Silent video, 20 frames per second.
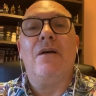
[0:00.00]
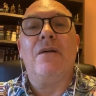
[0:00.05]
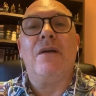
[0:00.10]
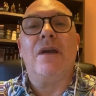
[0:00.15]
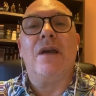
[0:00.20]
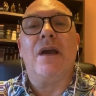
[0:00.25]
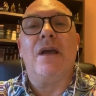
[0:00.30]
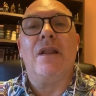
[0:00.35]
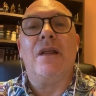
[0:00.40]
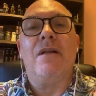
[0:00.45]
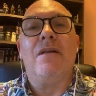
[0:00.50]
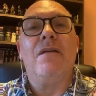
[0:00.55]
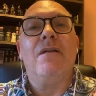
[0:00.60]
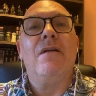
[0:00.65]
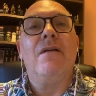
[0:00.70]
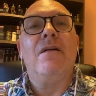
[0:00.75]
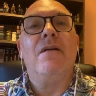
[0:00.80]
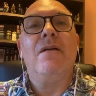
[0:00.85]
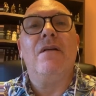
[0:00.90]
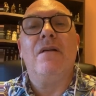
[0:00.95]
Okay then.
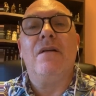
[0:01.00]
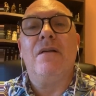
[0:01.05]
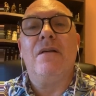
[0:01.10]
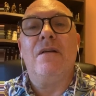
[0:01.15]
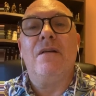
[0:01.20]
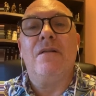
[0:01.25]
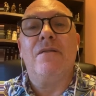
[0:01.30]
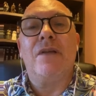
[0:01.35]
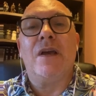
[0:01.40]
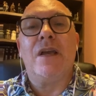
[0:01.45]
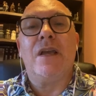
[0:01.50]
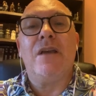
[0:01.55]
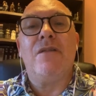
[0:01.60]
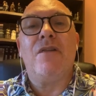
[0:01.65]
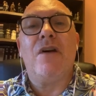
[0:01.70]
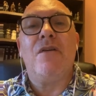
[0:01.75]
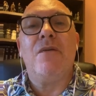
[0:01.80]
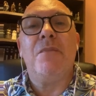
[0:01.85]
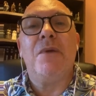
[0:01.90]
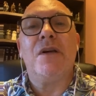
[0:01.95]
Thank
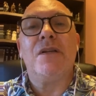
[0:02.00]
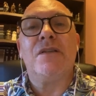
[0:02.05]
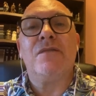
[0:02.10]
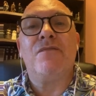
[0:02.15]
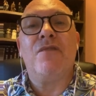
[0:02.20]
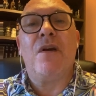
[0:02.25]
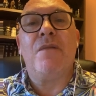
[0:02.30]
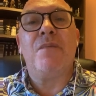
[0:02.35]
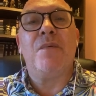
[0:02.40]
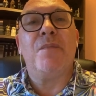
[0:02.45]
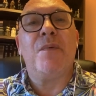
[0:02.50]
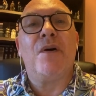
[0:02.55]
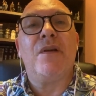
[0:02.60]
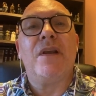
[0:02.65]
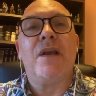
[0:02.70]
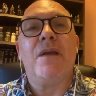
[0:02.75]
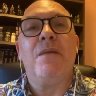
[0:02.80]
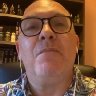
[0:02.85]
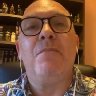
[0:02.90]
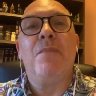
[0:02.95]
you very much for
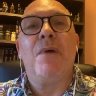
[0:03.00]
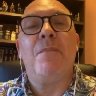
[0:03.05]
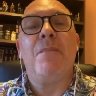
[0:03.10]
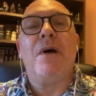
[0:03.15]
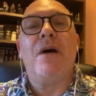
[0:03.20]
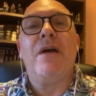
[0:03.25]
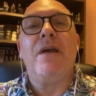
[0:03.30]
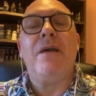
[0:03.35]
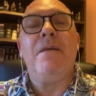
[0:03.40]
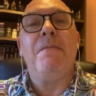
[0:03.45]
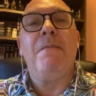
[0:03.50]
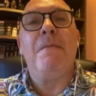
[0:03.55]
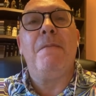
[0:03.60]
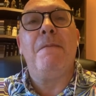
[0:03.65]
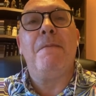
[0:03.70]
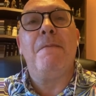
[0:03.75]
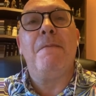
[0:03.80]
everybody. Bye-bye.